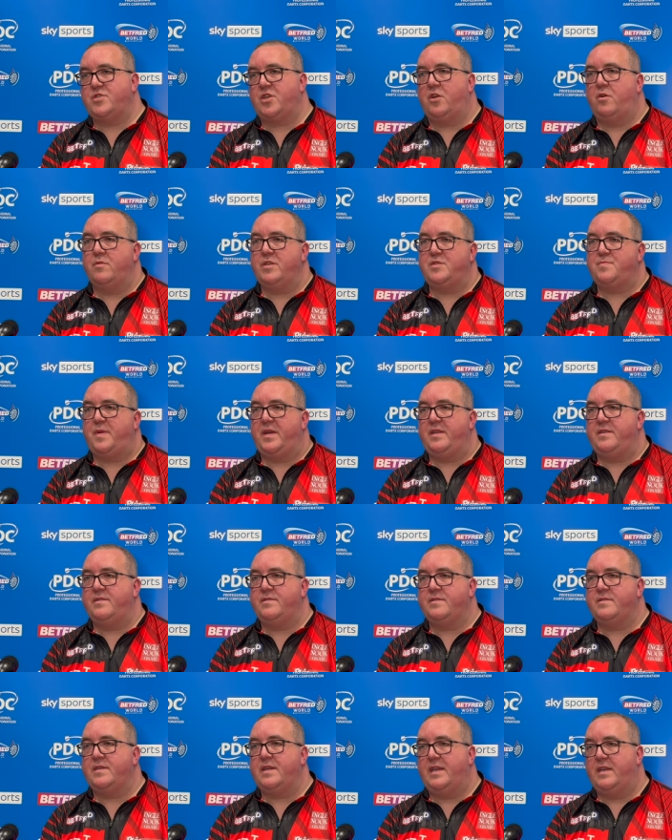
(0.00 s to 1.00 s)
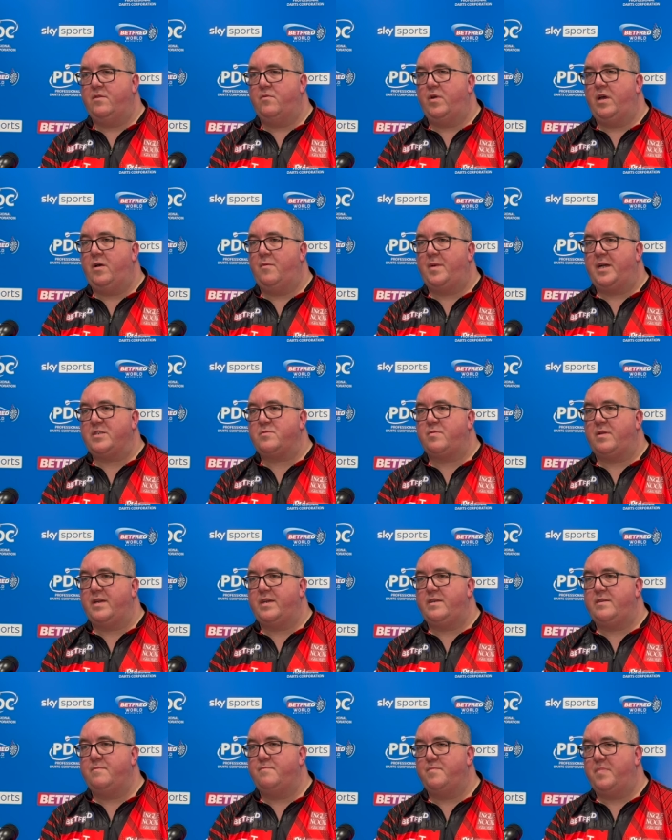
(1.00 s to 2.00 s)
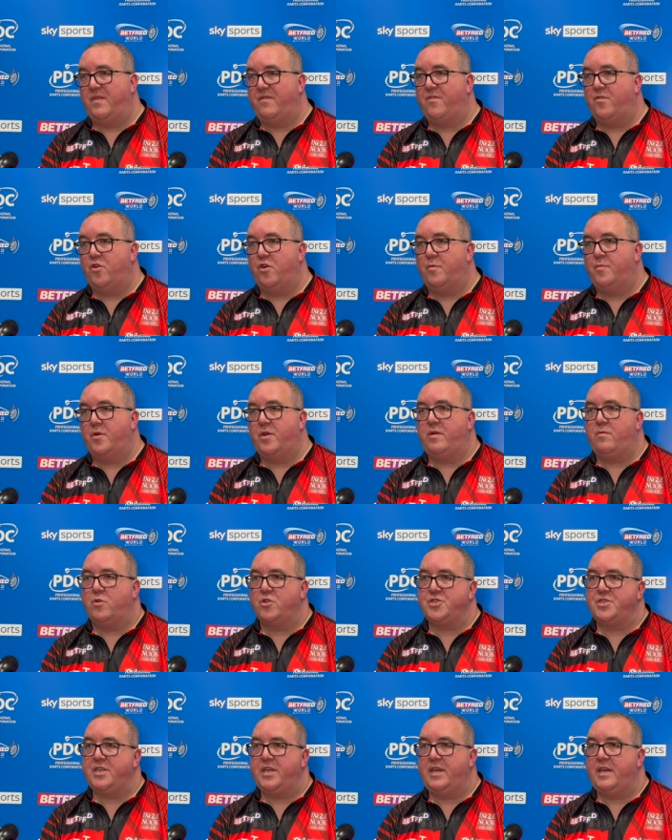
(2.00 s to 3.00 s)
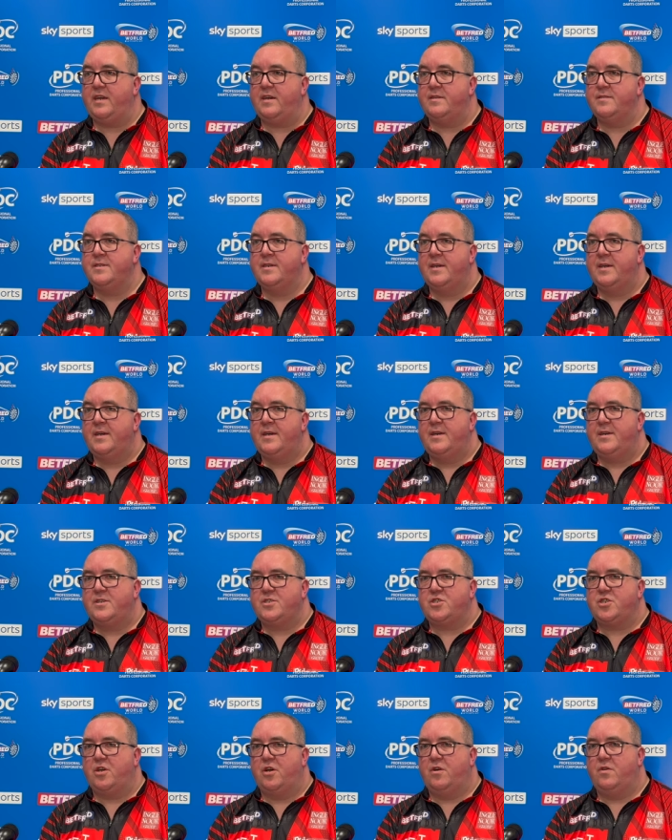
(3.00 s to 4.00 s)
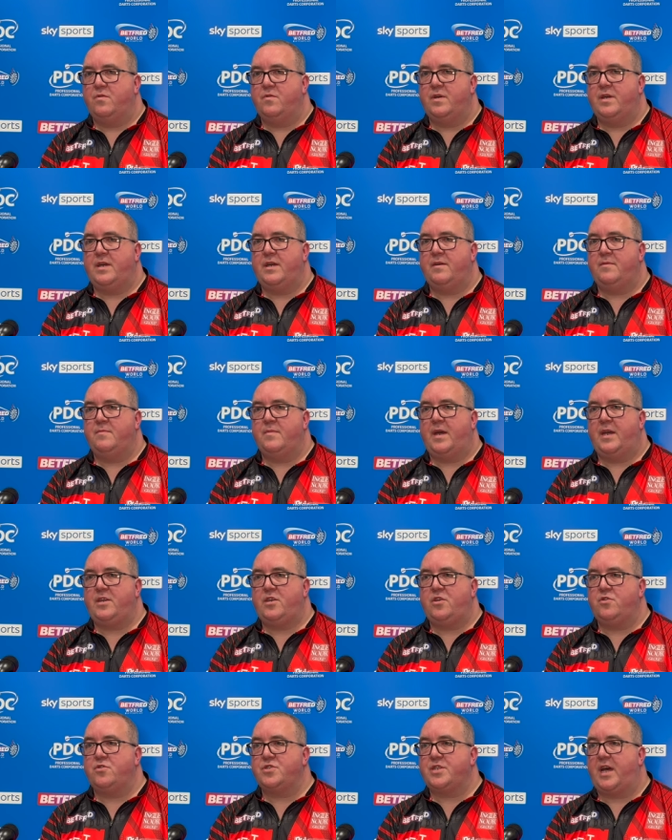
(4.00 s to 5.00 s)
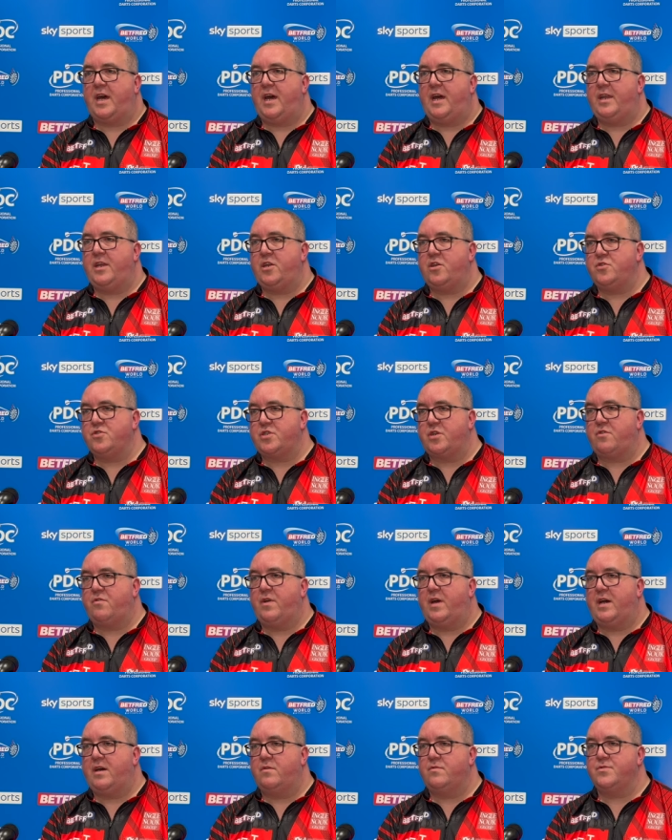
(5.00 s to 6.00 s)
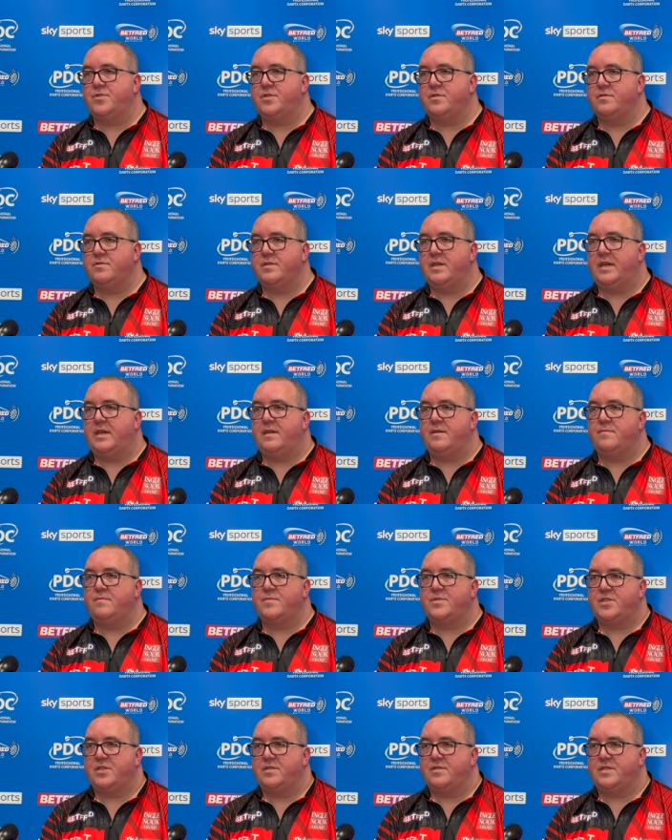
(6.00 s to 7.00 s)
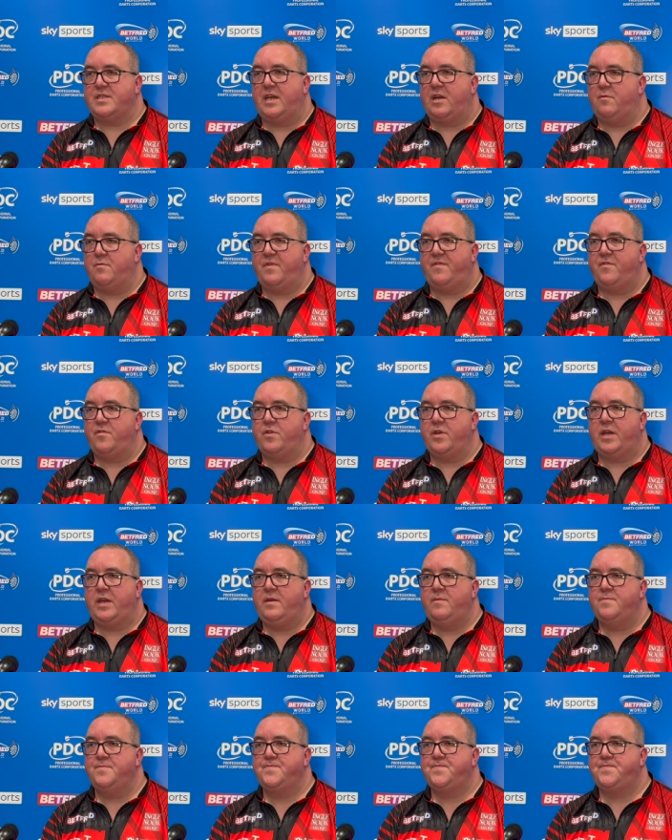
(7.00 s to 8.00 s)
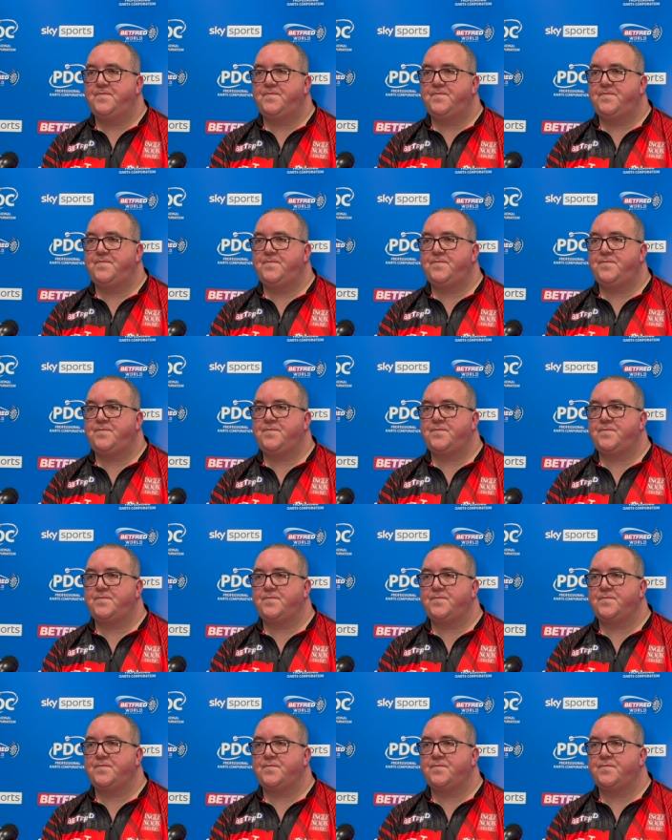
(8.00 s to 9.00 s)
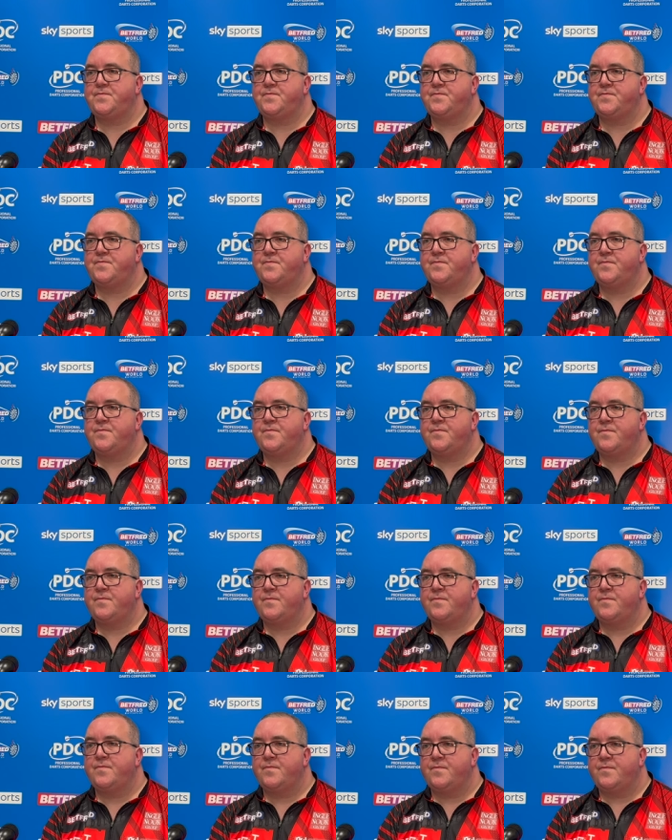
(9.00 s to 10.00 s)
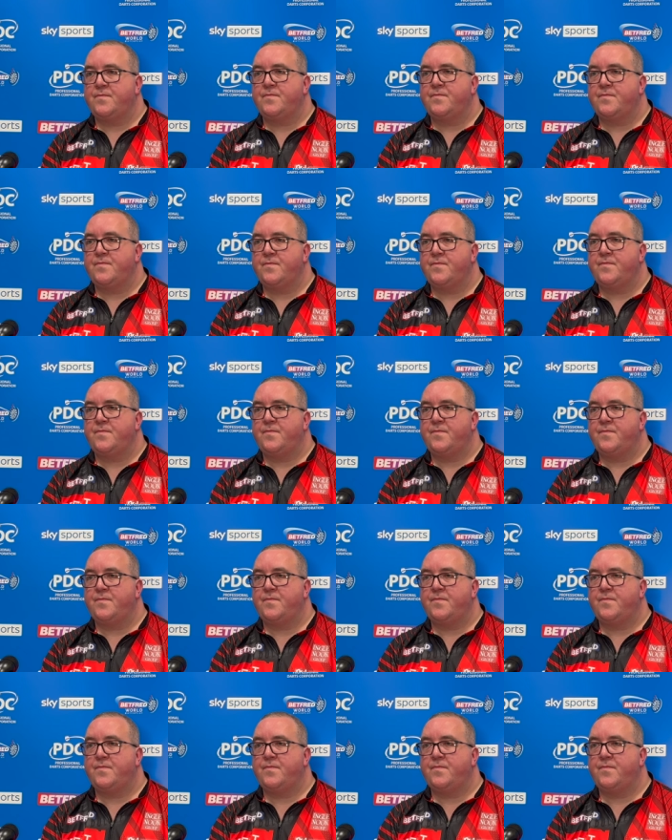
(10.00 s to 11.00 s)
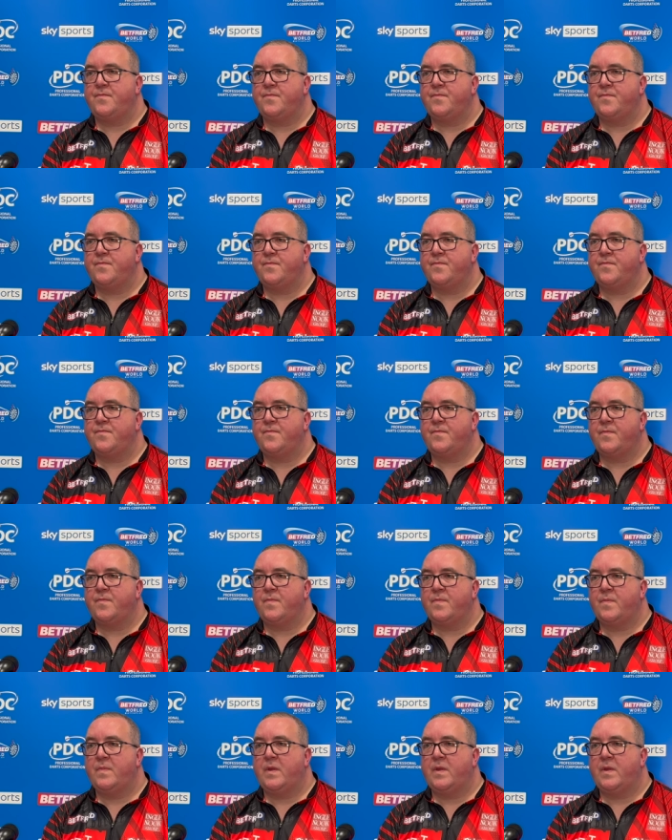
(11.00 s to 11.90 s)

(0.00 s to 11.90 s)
I know he's been in the World Matchplay before, but it wasn't here, so I used that, and I used the crowd to help me through the game. How much are you relishing a showdown with the world champion Luke Humphries now?